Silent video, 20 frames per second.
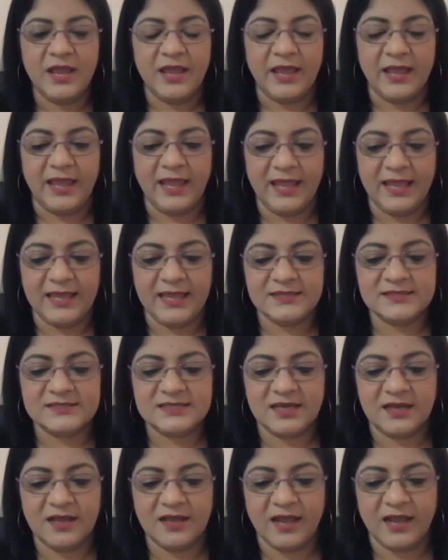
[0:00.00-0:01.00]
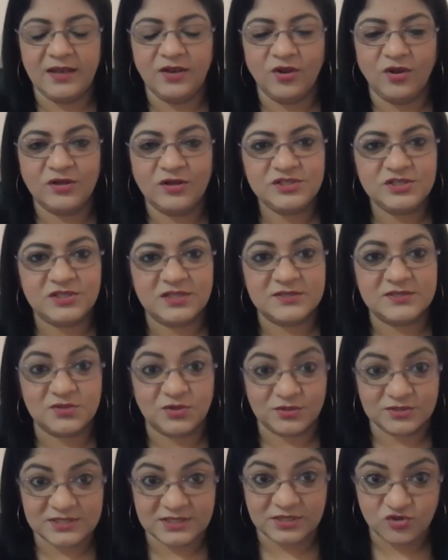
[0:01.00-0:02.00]
And I launched this
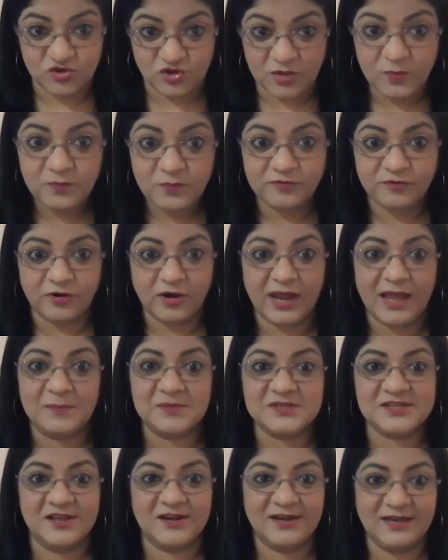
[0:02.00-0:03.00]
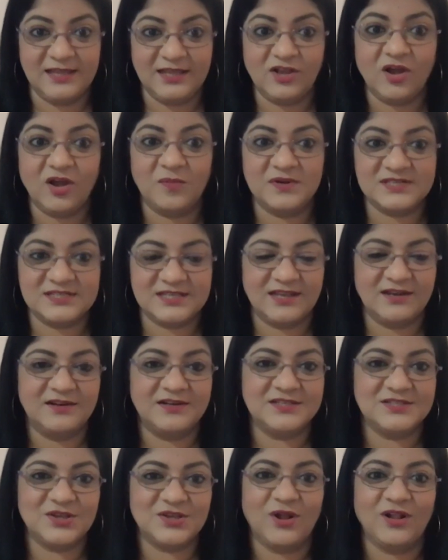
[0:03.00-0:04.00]
sourcing trip for Amazon and e-commerce
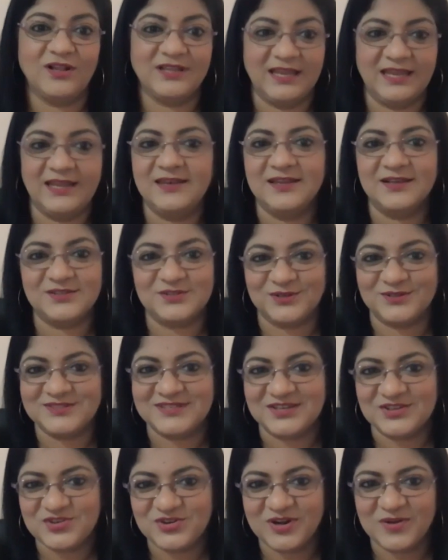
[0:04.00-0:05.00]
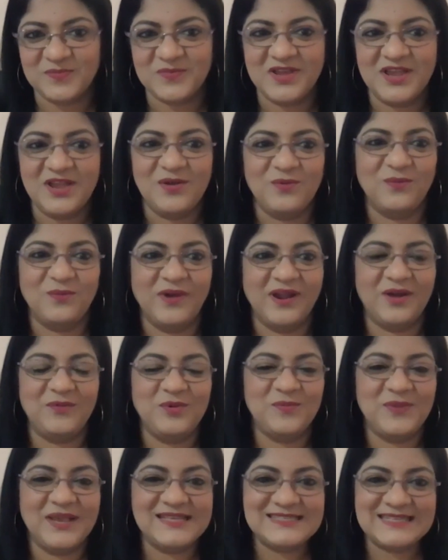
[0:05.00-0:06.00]
sellers called India Sourcing Trip, where we
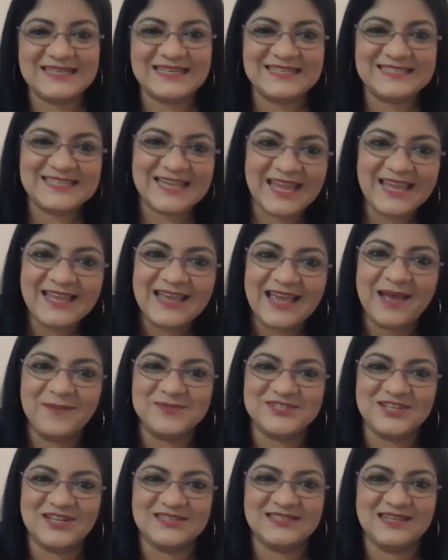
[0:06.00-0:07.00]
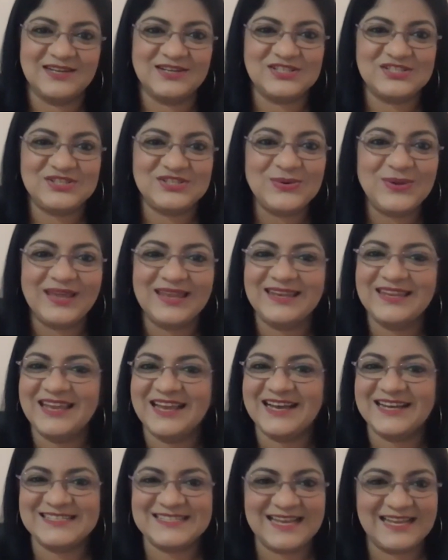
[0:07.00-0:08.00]
basically take Amazon sellers to
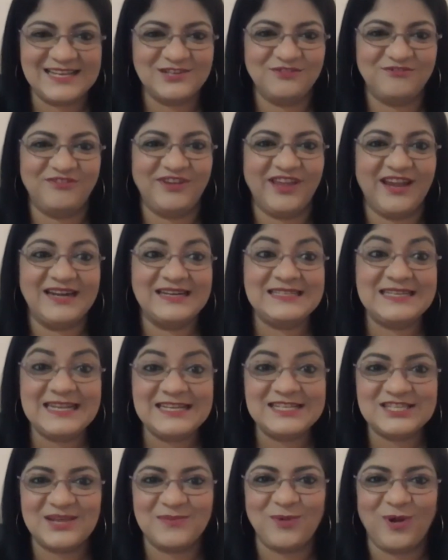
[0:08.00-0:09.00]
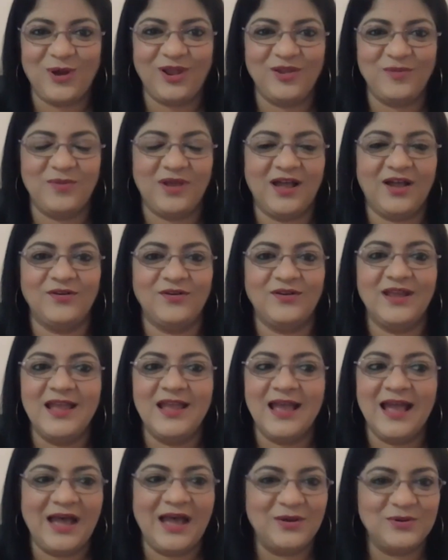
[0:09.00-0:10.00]
India, attend a fair, teach them all about
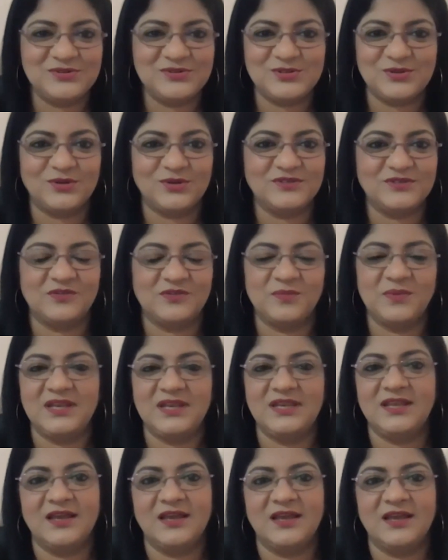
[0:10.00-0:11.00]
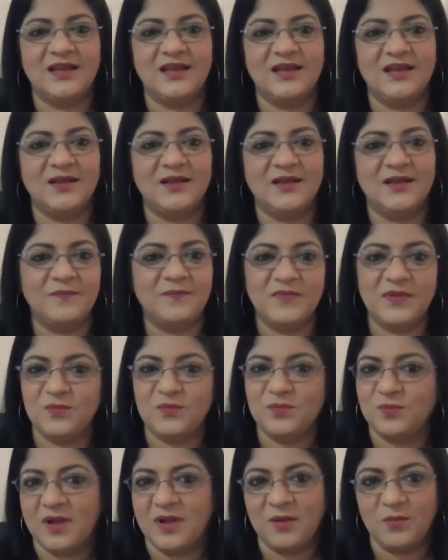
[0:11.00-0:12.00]
how to source from India,
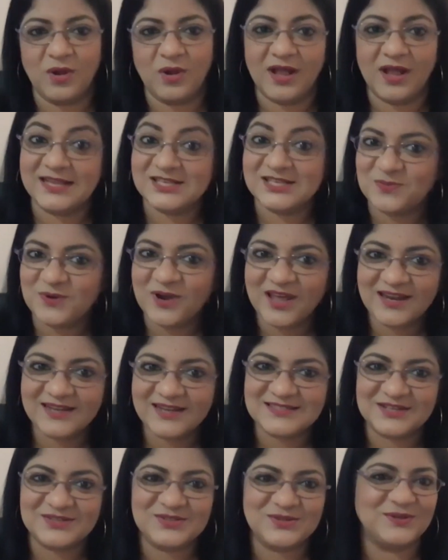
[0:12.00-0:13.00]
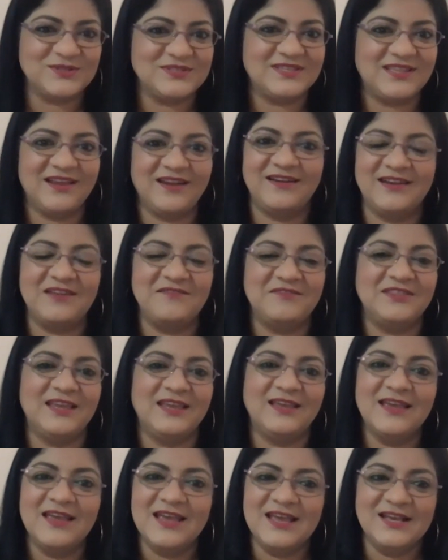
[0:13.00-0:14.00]
what kinds of products are sourced there and everything.
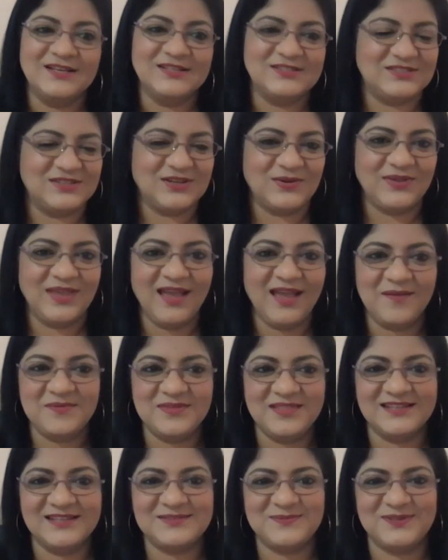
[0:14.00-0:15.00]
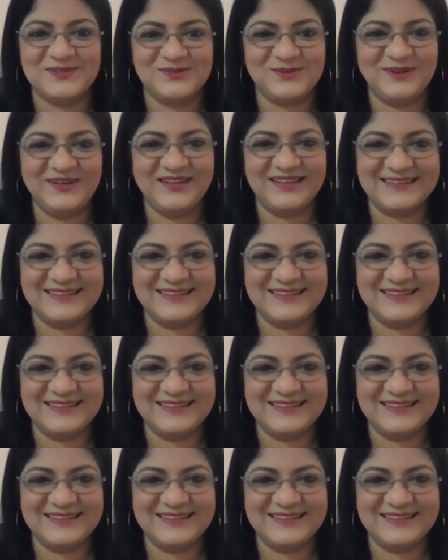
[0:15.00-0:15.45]
So yeah, I mean, that's my story.